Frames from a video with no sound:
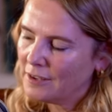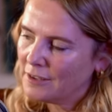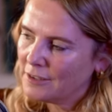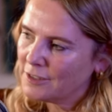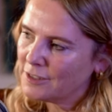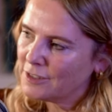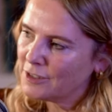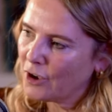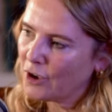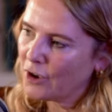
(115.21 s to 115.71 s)

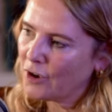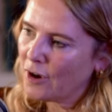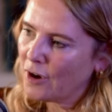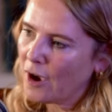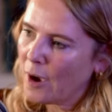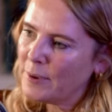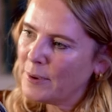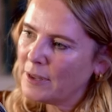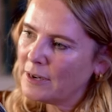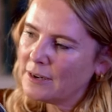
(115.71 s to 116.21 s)
So,
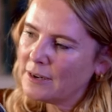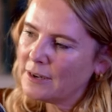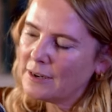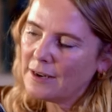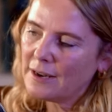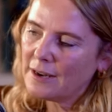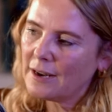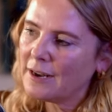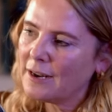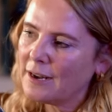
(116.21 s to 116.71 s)
I
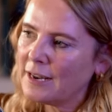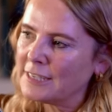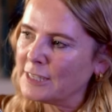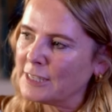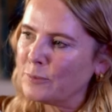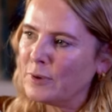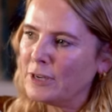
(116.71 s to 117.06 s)
mean, listen,